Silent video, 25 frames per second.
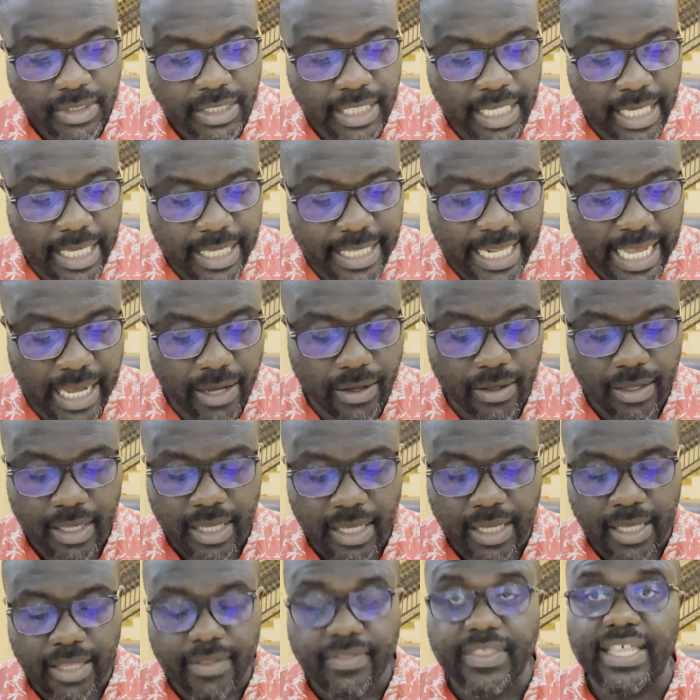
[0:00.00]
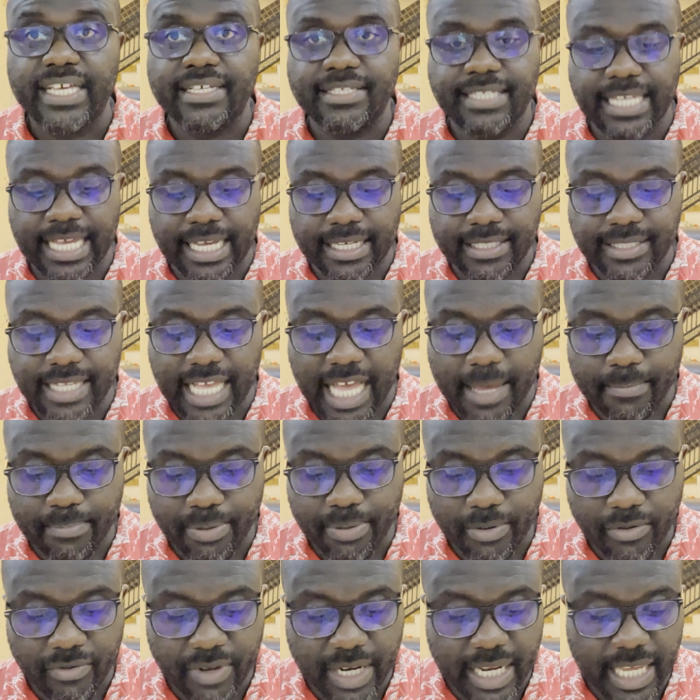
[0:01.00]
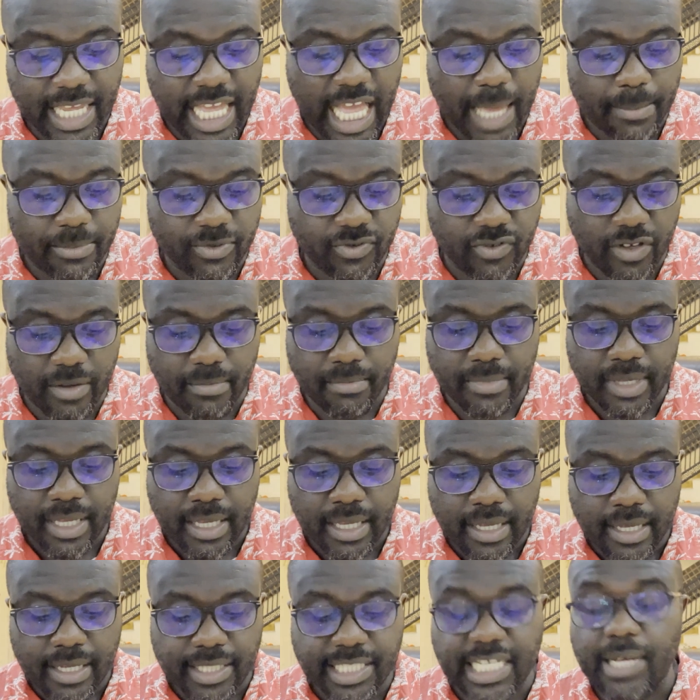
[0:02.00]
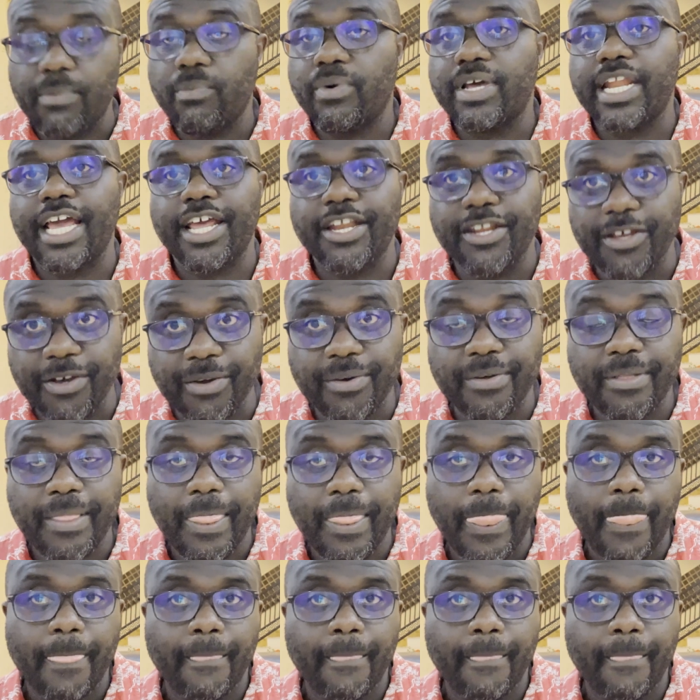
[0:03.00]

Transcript: Now, this example really comes from someone I know